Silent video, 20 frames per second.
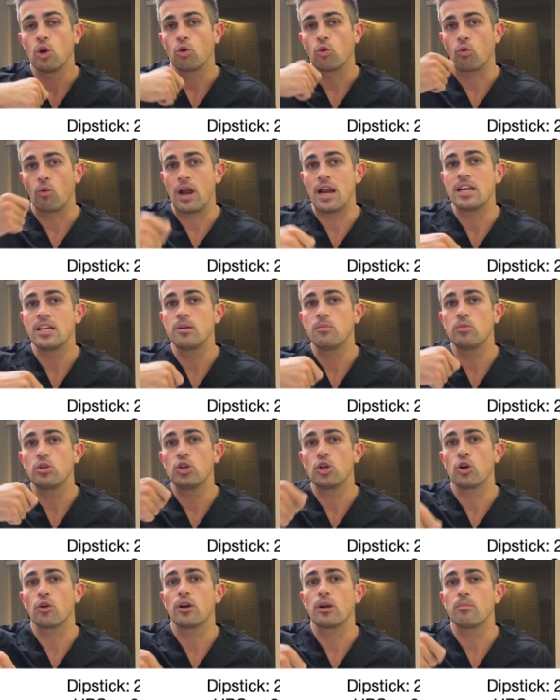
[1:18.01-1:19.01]
random
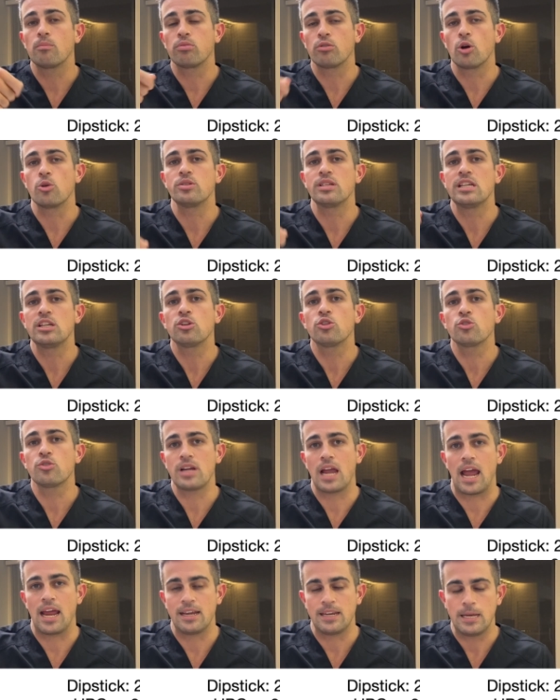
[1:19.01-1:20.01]
urine protein
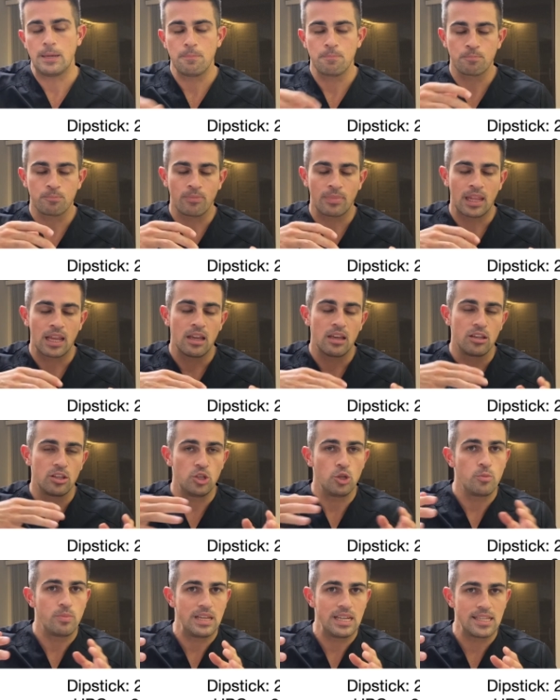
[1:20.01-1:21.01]
creatinine,
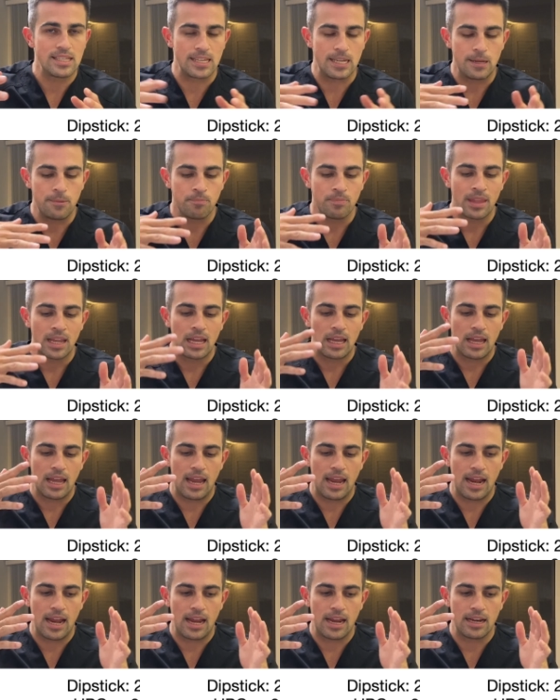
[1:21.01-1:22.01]
UPC,
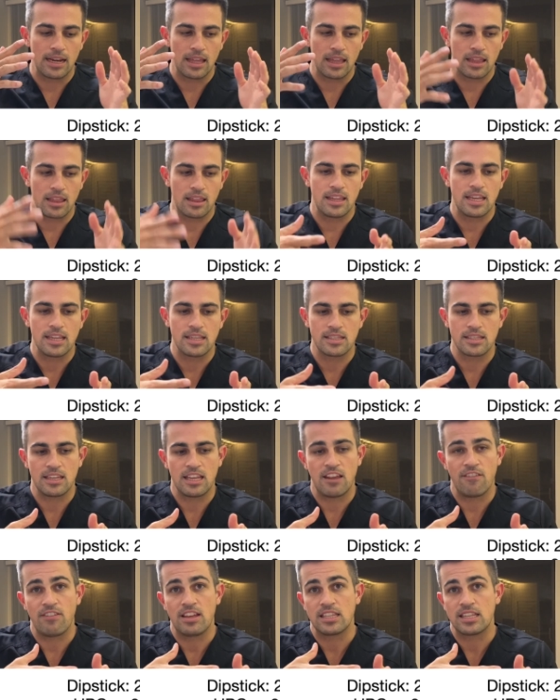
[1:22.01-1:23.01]
and this,
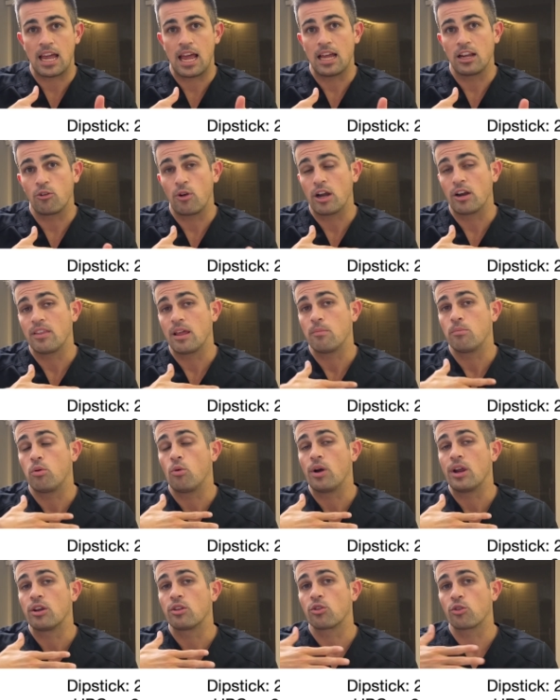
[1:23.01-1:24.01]
if it's greater than
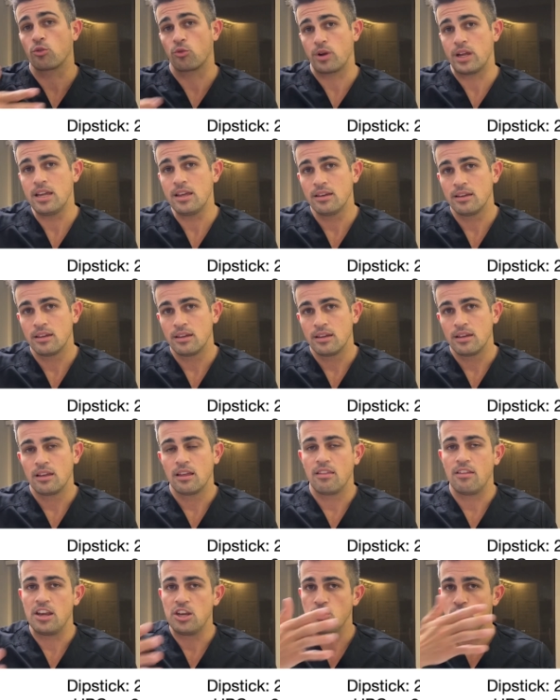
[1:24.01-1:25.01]
0.3,
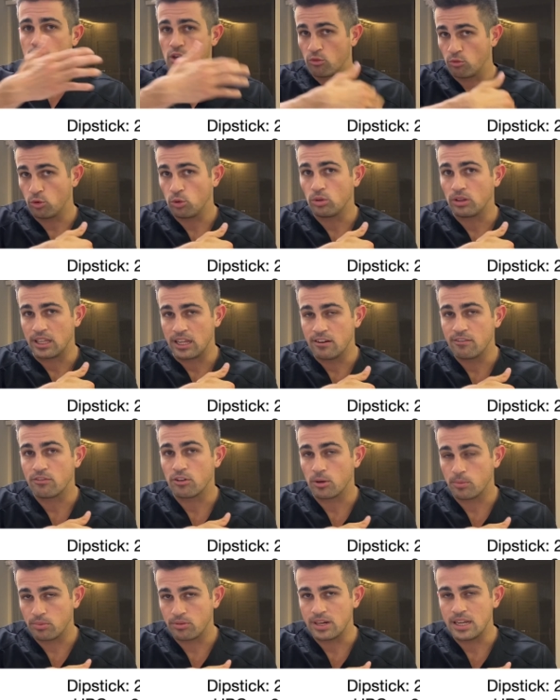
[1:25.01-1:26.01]
then you can rule in
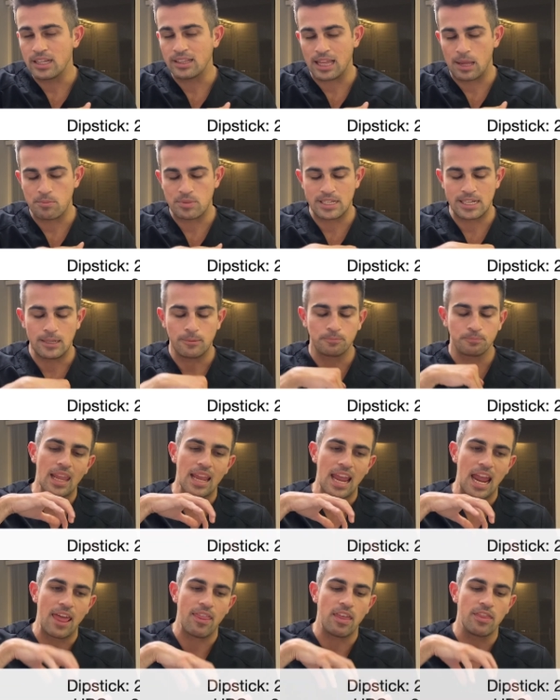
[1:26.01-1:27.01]
for preeclampsia.
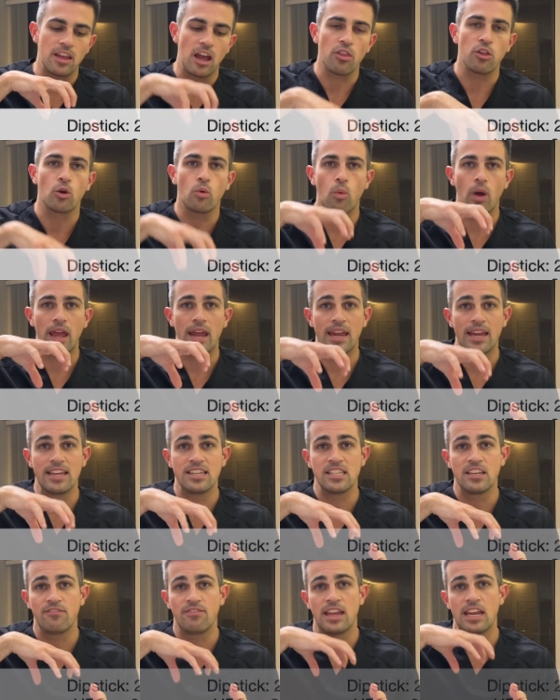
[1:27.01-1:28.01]
And then the other way is
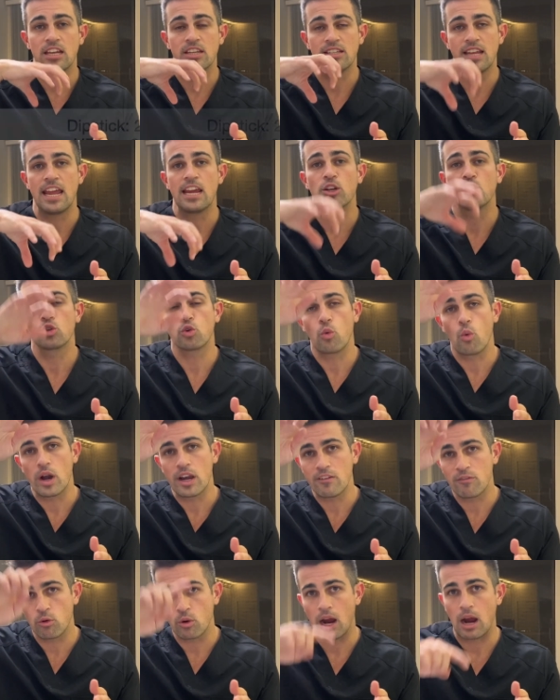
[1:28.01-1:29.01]
if they take
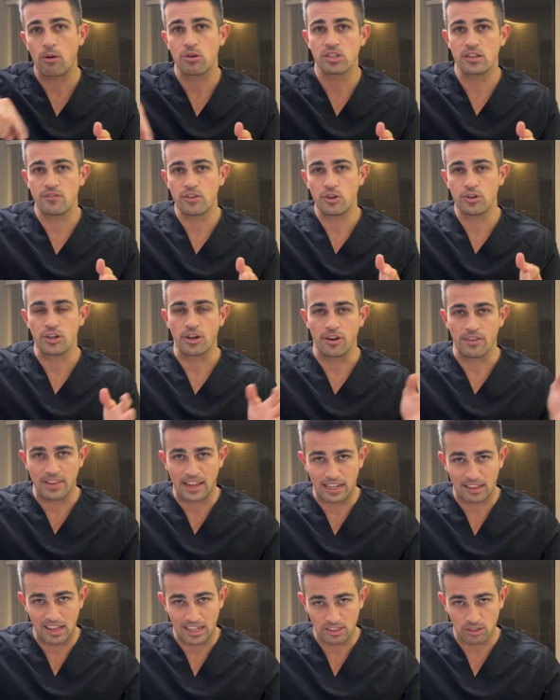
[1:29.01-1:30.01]
24 hours of your urine, they
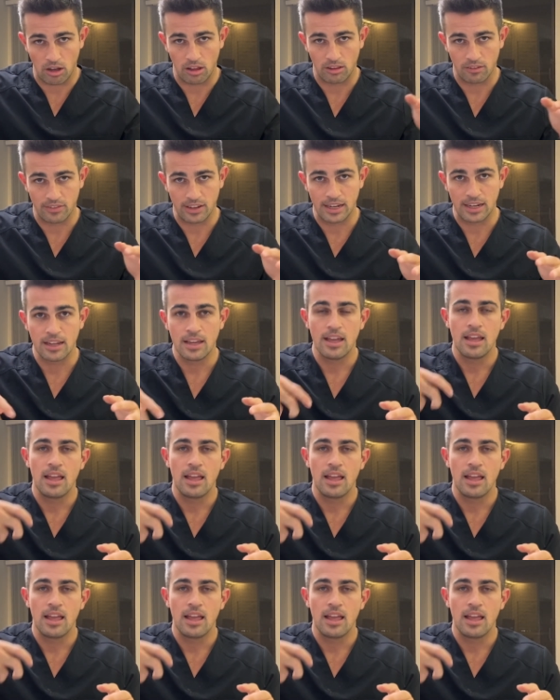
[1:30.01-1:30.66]
collect all of it,